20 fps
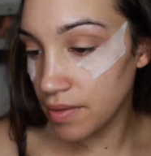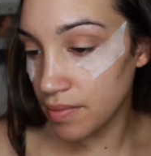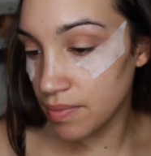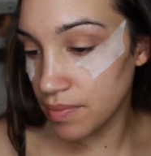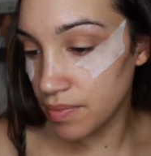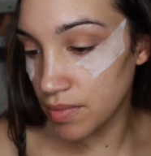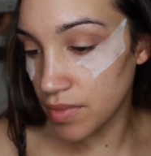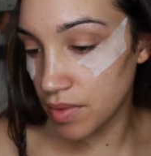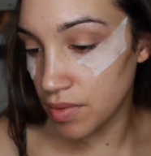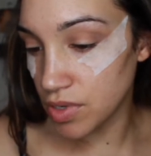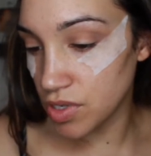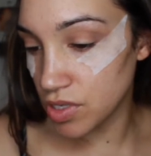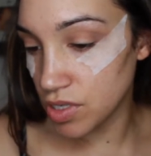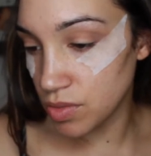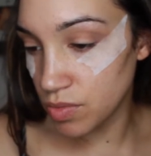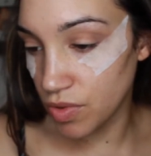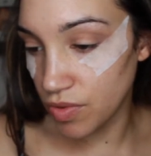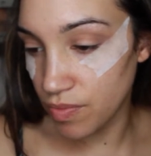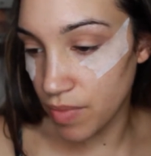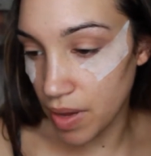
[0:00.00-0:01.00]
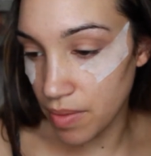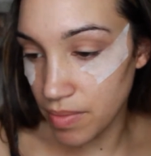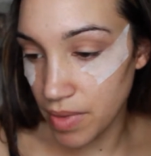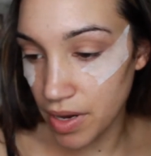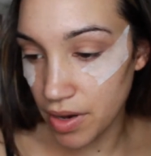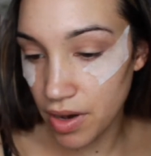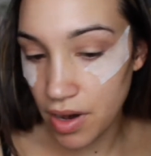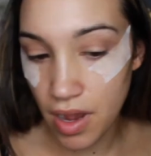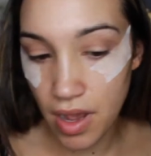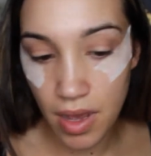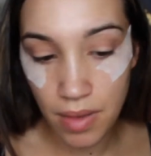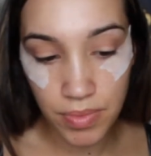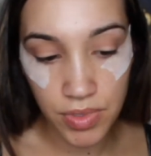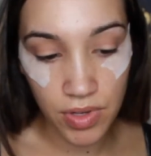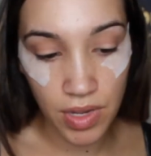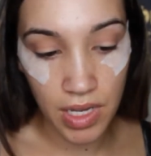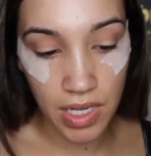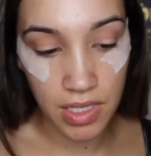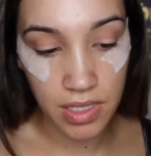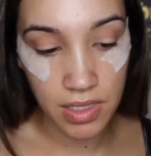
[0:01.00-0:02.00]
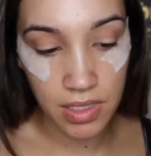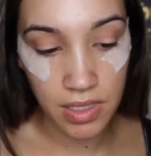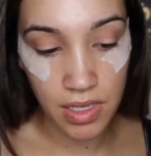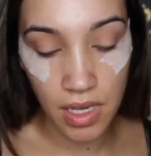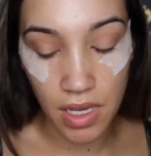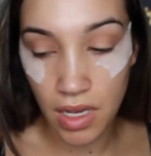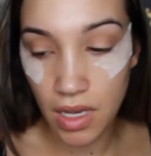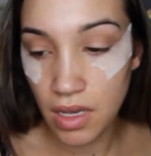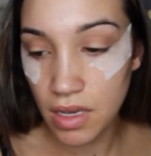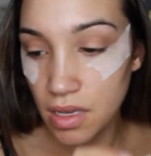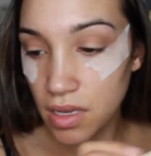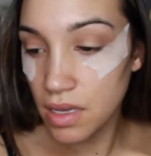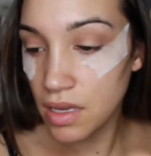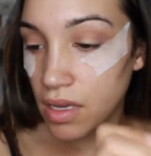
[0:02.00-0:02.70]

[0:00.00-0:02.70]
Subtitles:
Let me just move my mirror up so I can see.